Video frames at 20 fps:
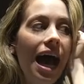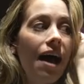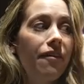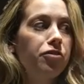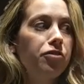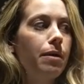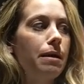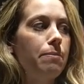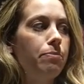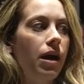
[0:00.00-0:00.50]

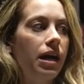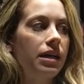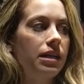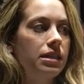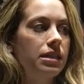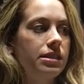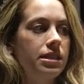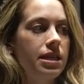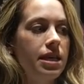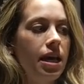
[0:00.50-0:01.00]
After my
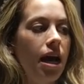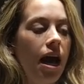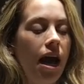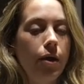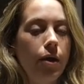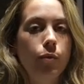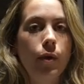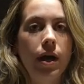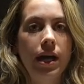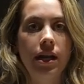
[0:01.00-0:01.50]
pregnancy,
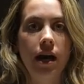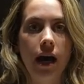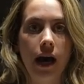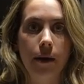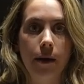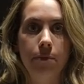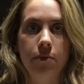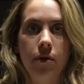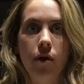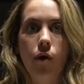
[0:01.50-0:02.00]
I went
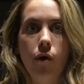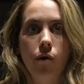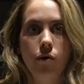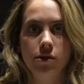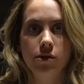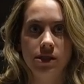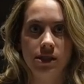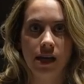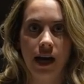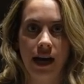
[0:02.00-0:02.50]
up a
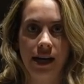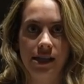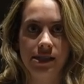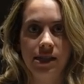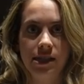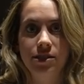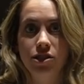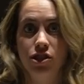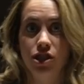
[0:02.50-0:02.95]
whole size in